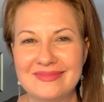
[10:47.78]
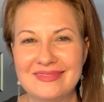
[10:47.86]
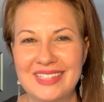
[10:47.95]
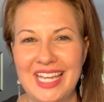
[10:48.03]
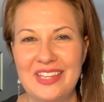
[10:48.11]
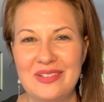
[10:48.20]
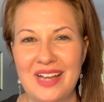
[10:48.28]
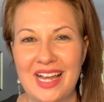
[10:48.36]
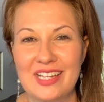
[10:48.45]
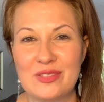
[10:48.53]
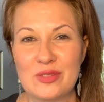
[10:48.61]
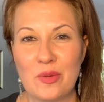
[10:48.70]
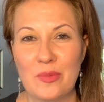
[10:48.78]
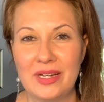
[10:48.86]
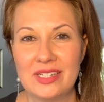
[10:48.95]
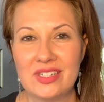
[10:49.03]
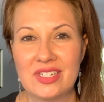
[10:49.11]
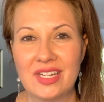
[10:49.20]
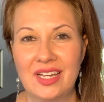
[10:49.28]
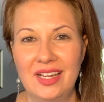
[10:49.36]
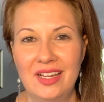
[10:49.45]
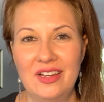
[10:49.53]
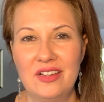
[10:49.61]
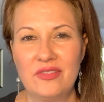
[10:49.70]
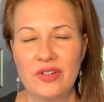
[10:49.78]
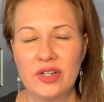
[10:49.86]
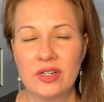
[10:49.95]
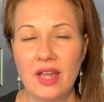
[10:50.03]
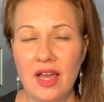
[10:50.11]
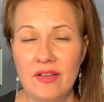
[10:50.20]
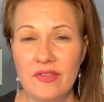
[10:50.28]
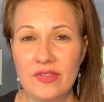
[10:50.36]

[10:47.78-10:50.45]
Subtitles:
Thank you guys so much for your love,